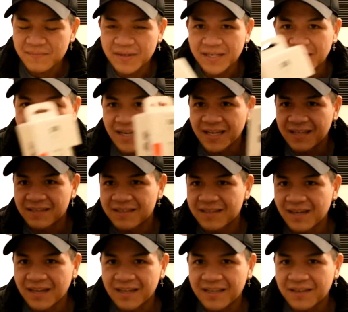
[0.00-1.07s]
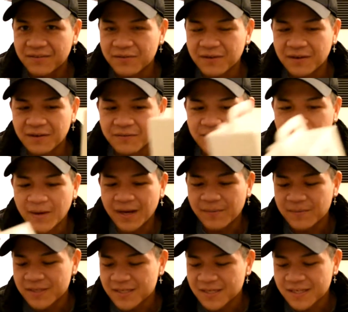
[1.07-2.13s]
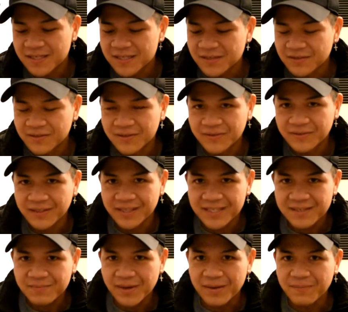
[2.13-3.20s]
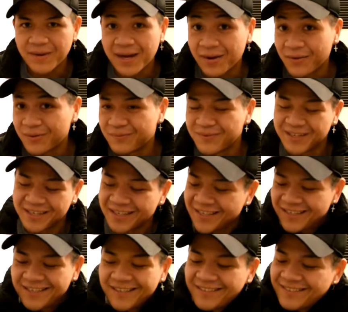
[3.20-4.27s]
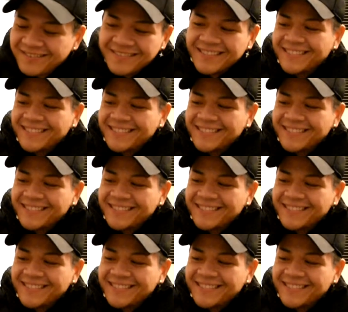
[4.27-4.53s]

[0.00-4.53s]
but I got a gift card from Amazon, so I didn't really spend my own money, you know?